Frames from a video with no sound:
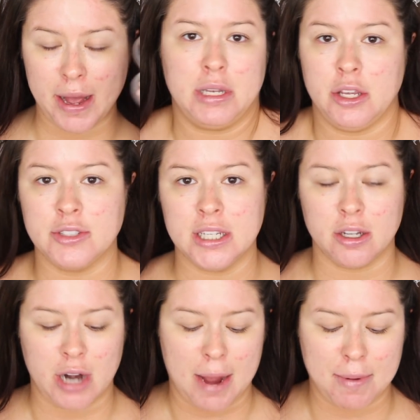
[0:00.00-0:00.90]
I've been using
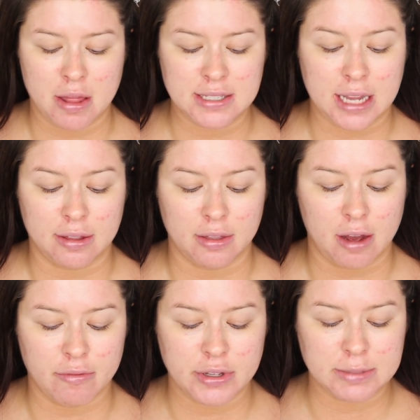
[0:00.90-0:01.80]
the crap out of this. I
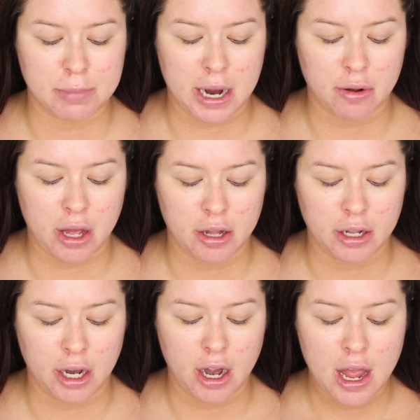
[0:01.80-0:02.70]
love this brow
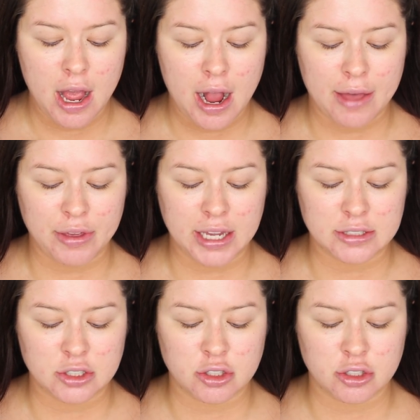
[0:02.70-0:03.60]
color. I think
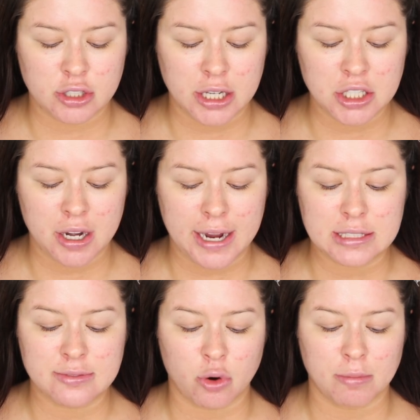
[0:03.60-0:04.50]
it's such a
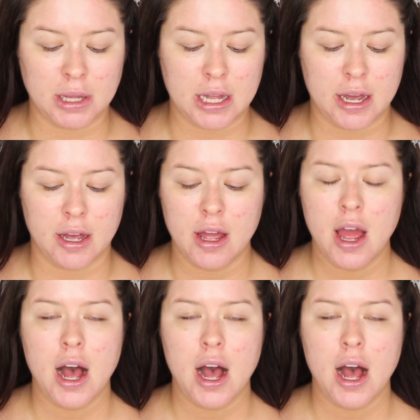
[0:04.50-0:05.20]
nice formula.